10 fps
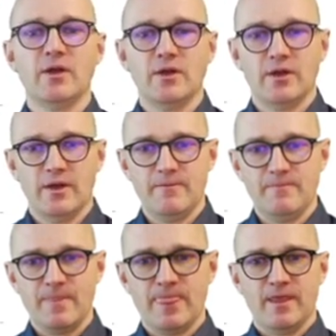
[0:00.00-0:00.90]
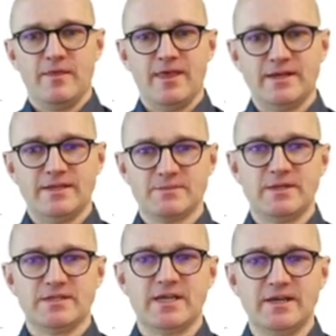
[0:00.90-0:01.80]
that is
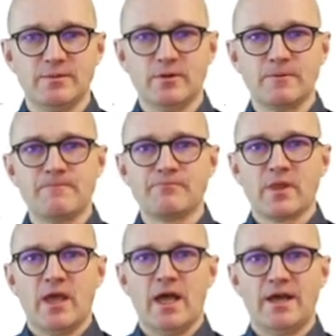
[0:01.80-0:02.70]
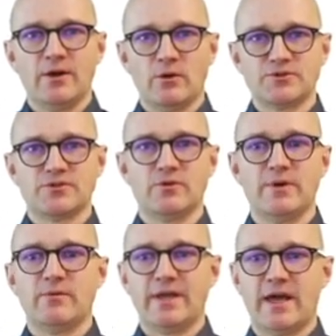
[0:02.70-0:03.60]
maintainable, and also
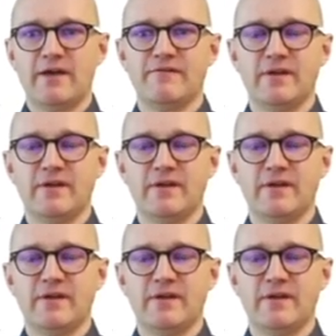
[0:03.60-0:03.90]
where we have